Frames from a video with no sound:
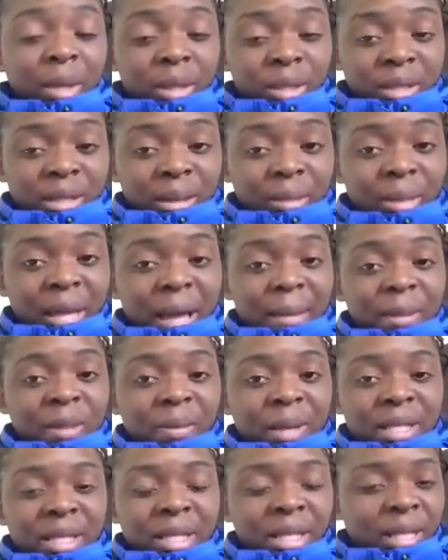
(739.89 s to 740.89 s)
And the sim lab
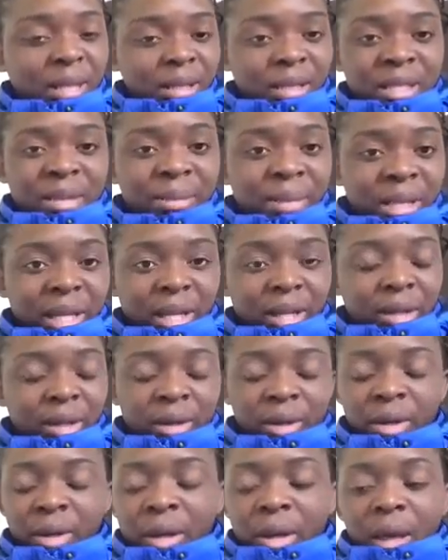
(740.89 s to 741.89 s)
is basically the
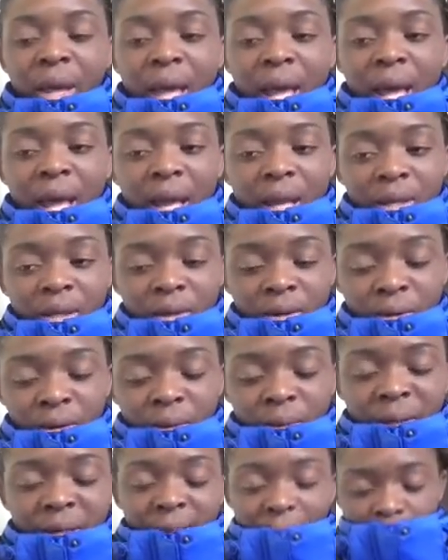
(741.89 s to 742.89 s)
simulator. And during
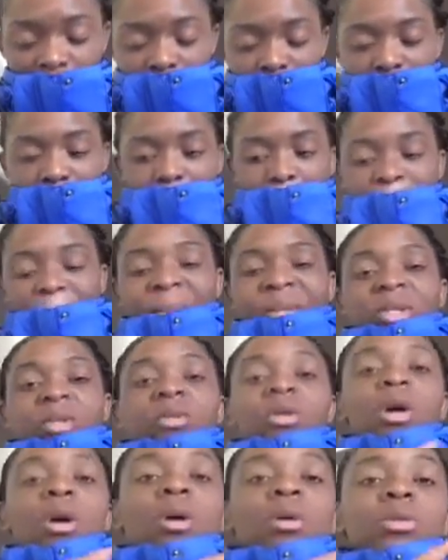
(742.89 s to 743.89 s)
the week,
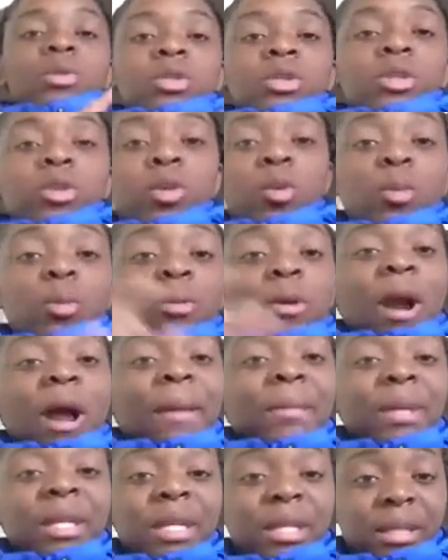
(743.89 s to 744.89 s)
you go to
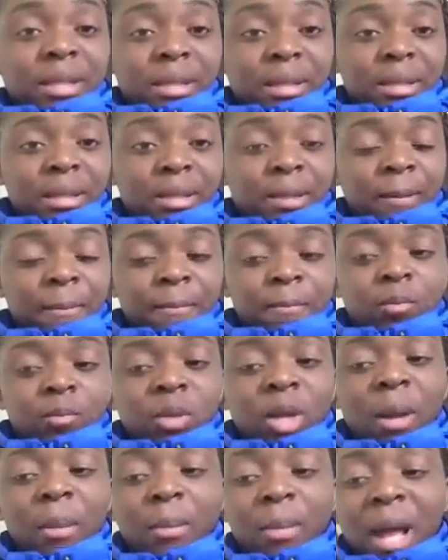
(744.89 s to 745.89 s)
Prime East.
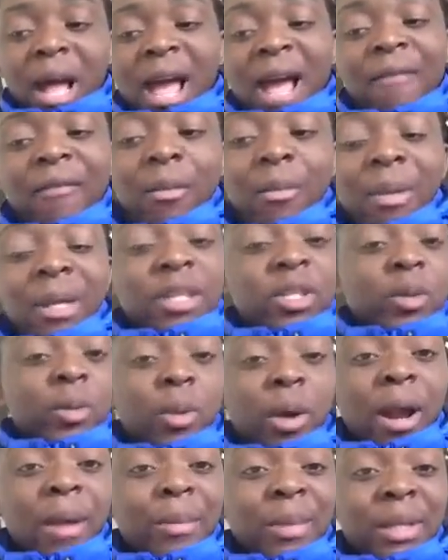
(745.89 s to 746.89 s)
And I haven't been to
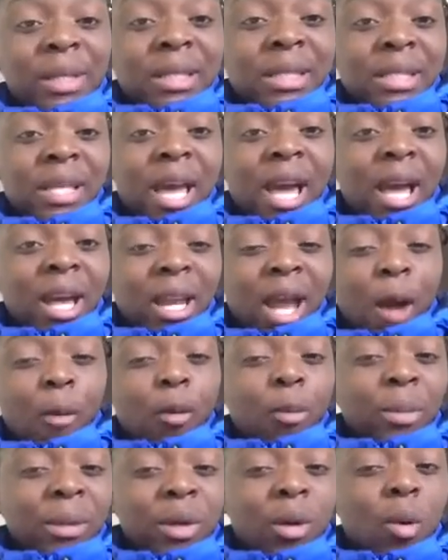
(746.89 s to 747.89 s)
Prime East yet. I
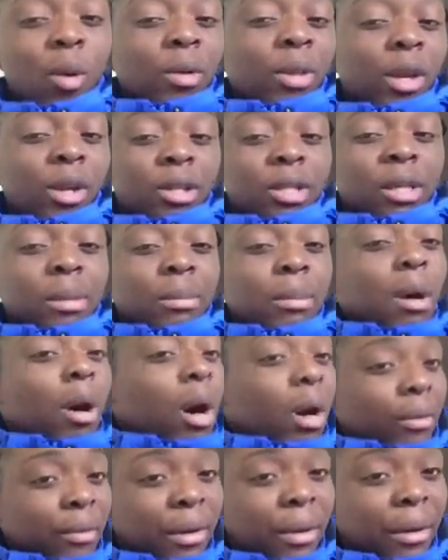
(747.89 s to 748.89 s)
will be going there
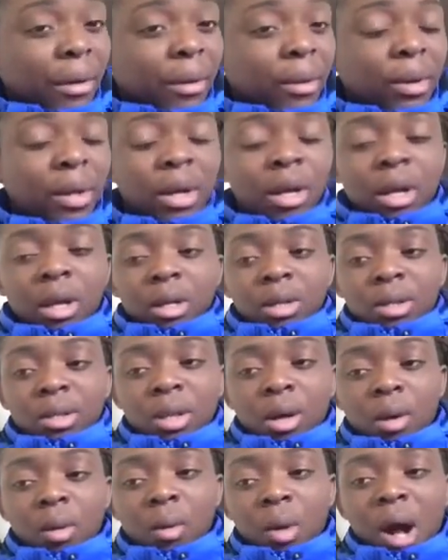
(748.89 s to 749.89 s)
tomorrow.
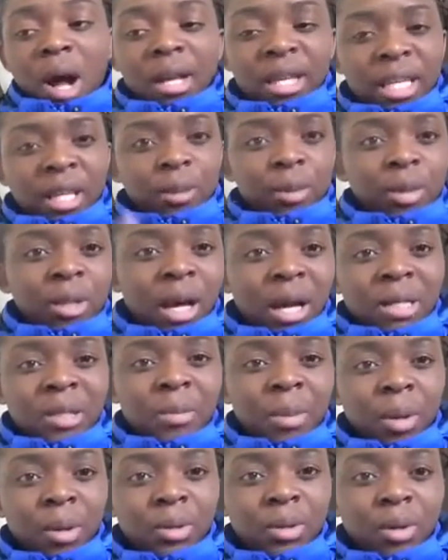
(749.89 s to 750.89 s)
So I'll keep you
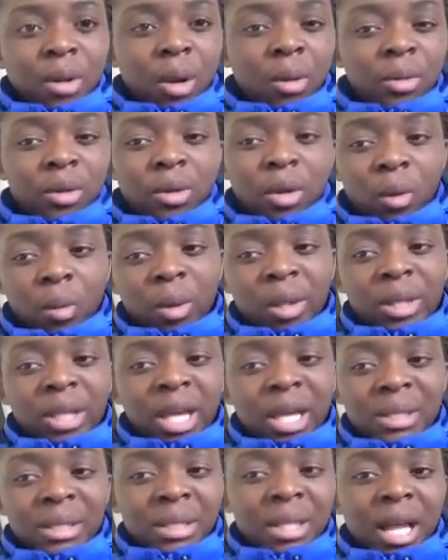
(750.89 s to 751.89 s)
guys posted on, you know, what
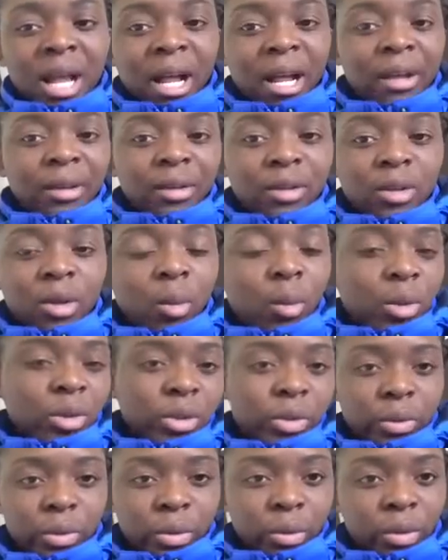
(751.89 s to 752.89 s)
that's like, you know,
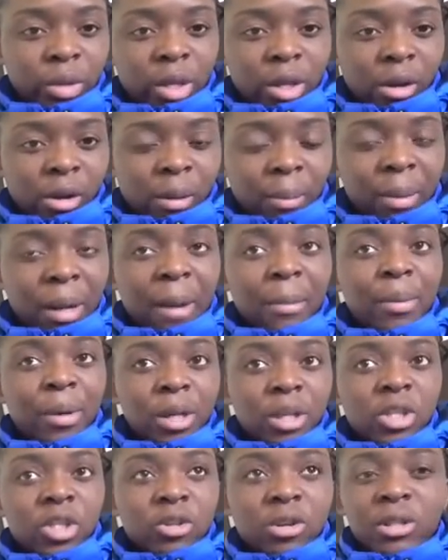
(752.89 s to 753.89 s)
what you do there. But I'm
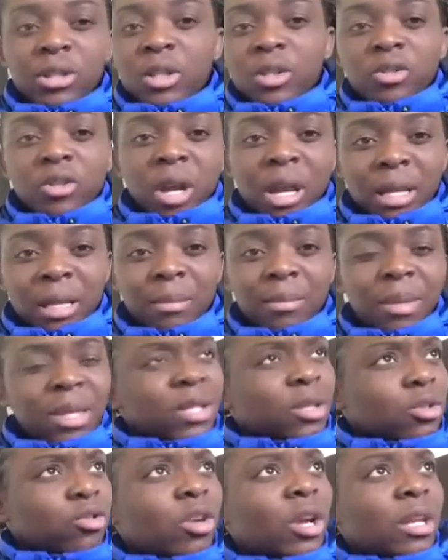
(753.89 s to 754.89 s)
pretty sure it's a training
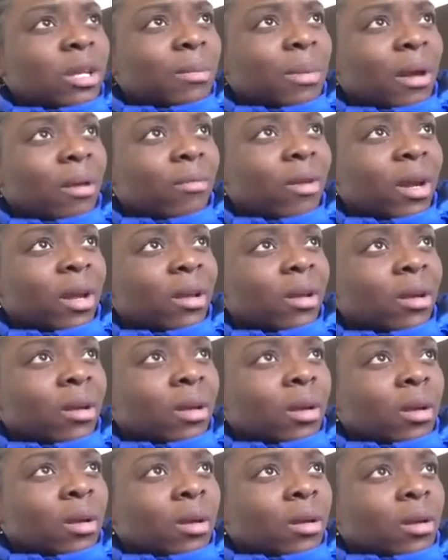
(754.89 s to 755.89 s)
pad, right?
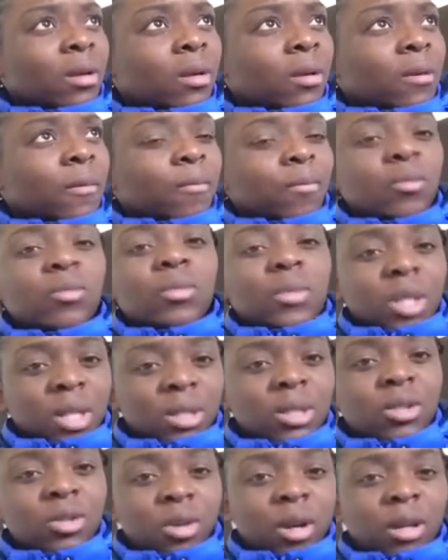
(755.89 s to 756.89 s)
Yeah.
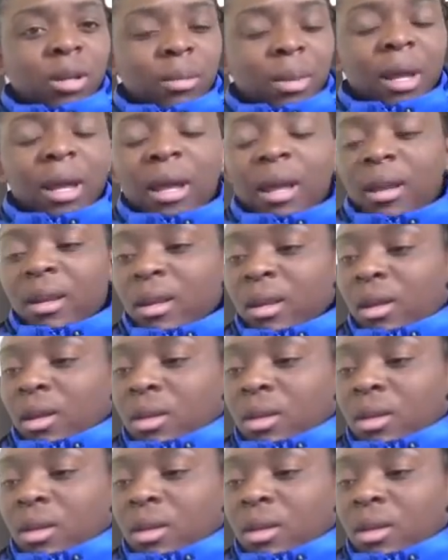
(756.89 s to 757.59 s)
It's the training pad.